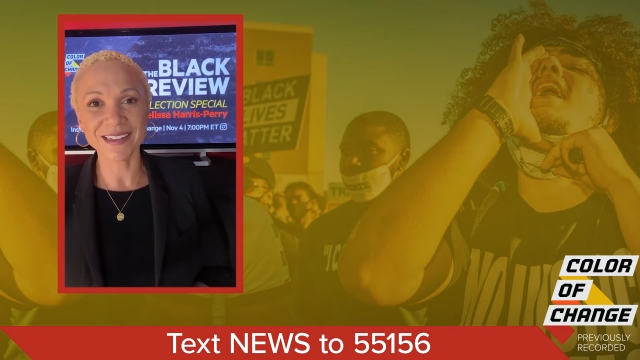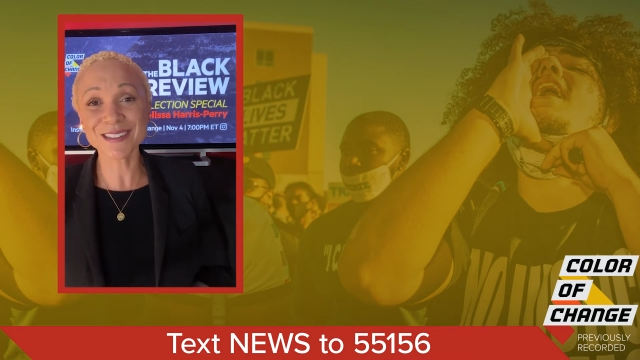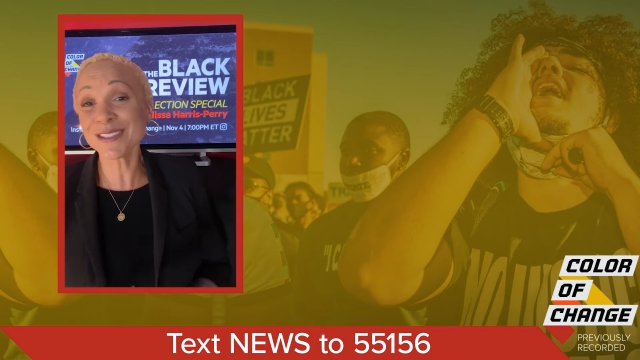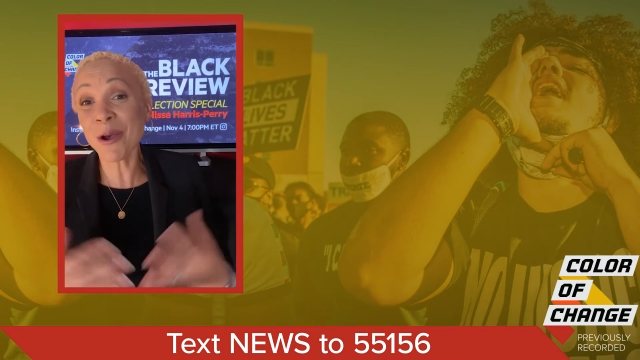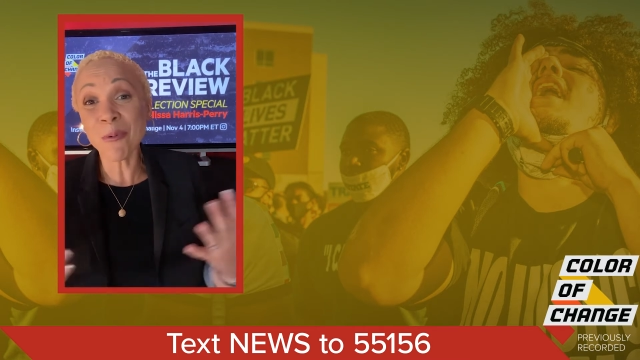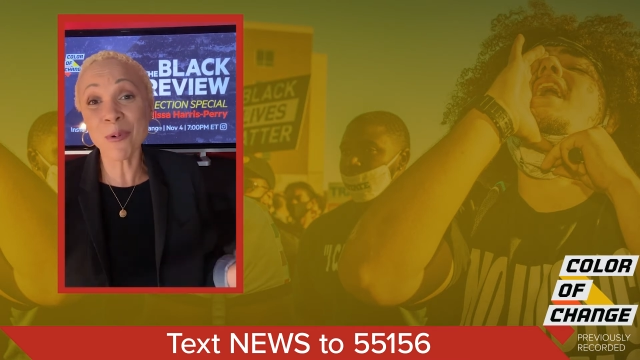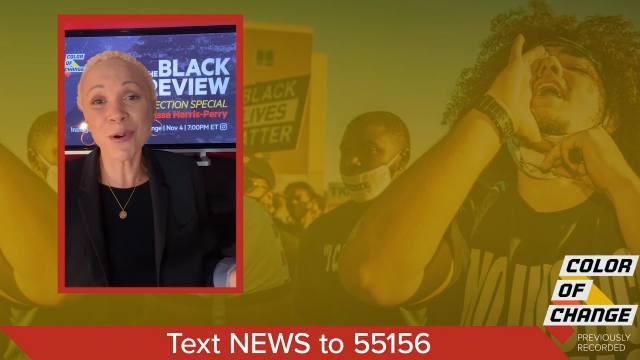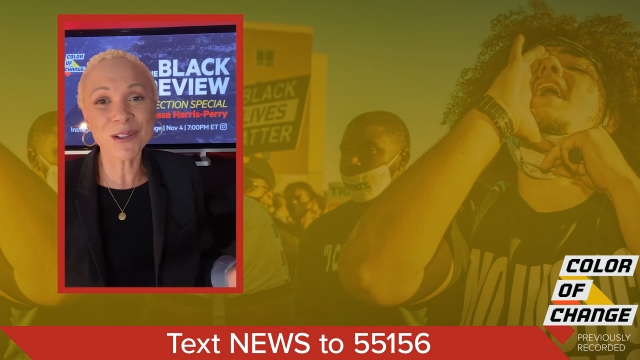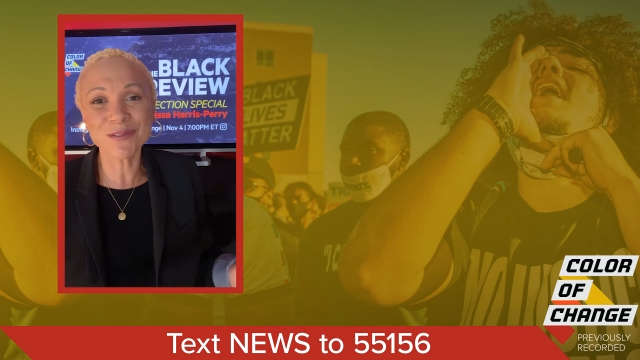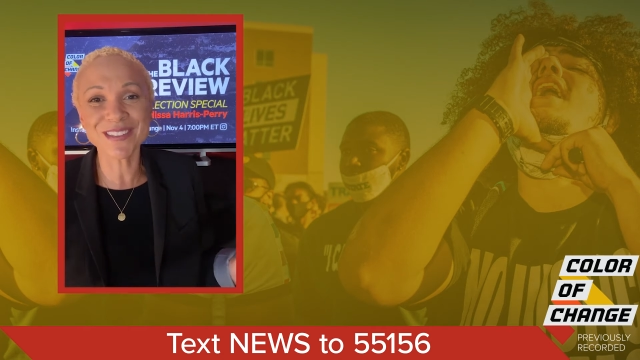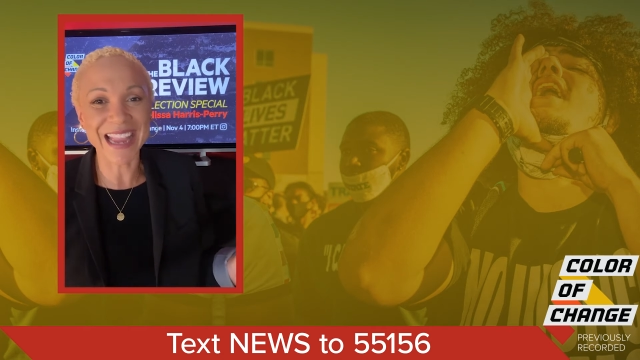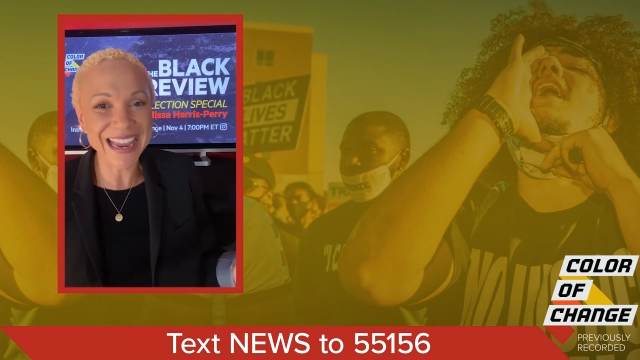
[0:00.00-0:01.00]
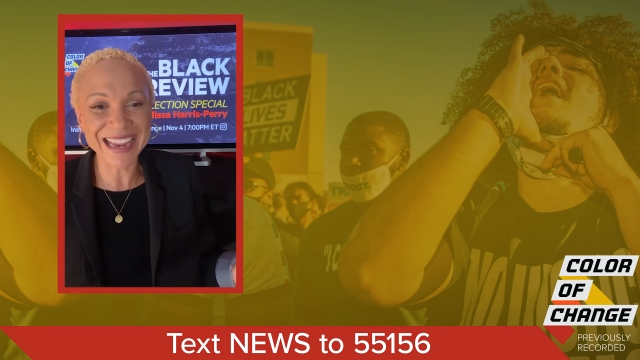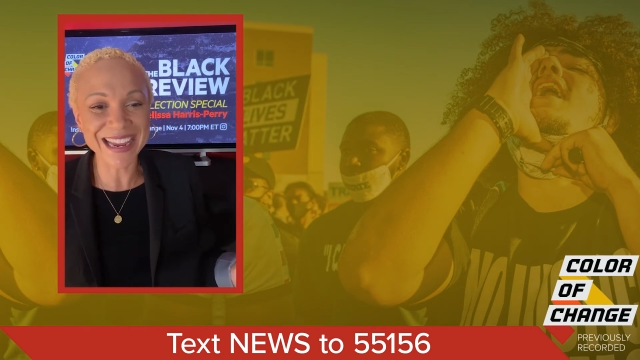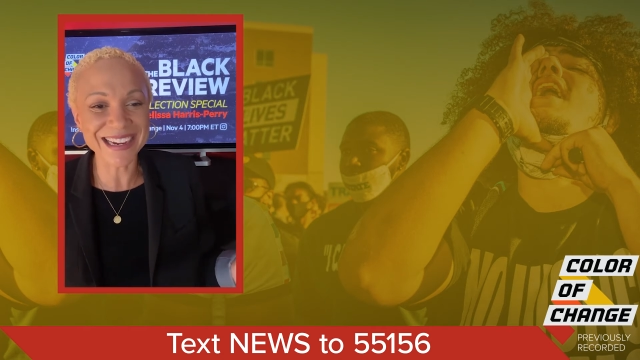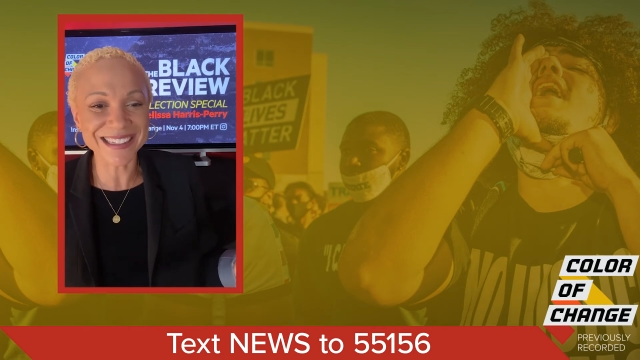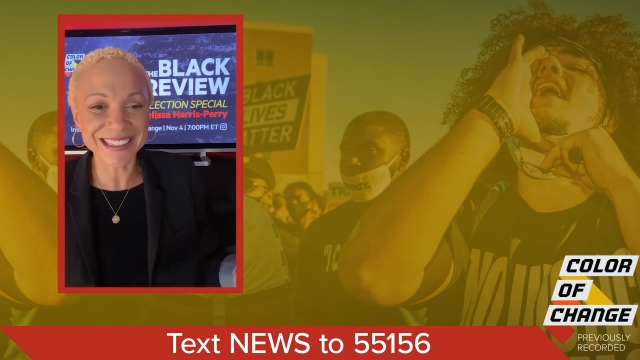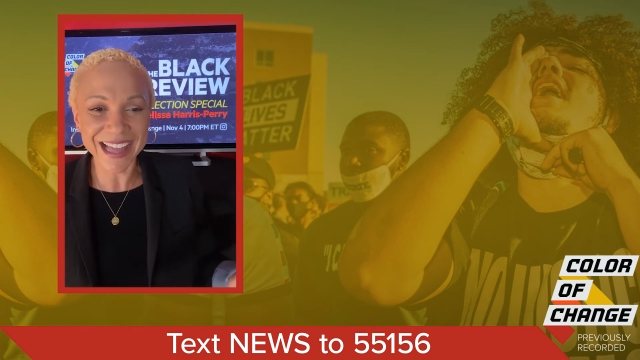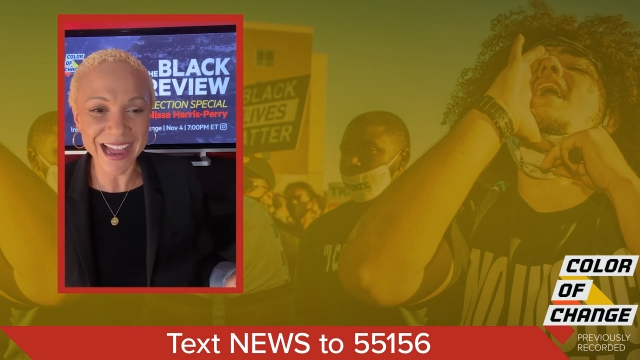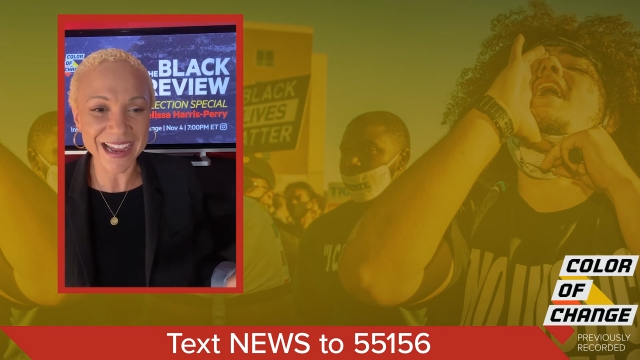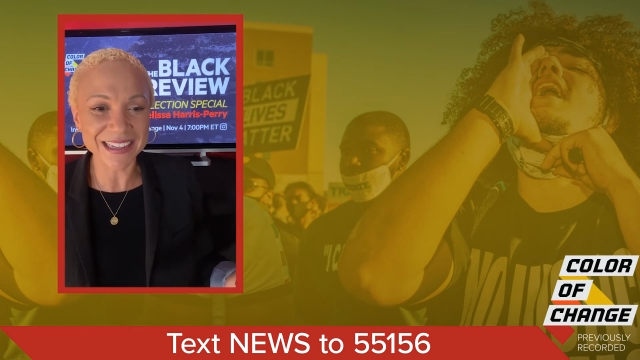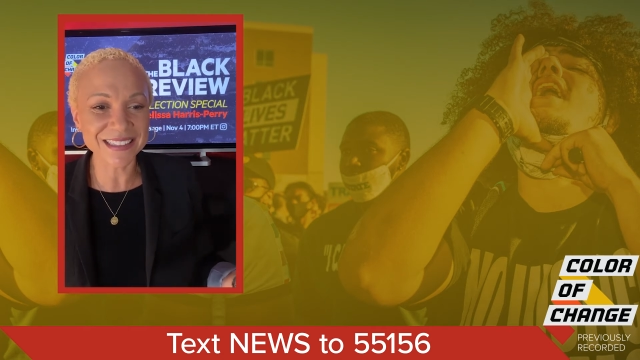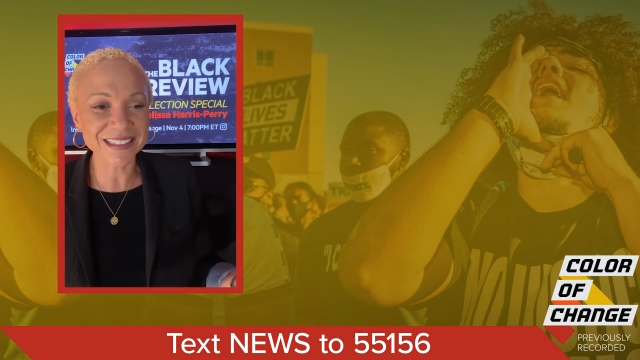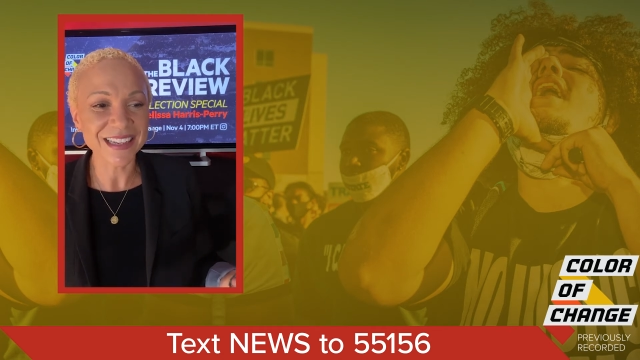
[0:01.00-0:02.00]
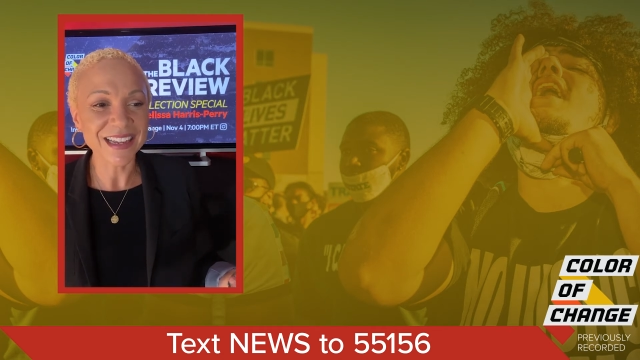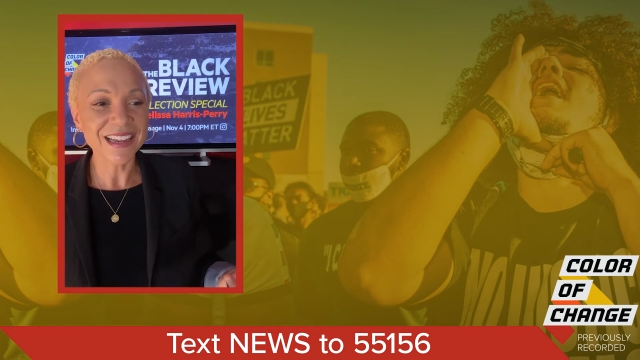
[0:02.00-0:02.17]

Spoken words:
It's the whole point of taking a class.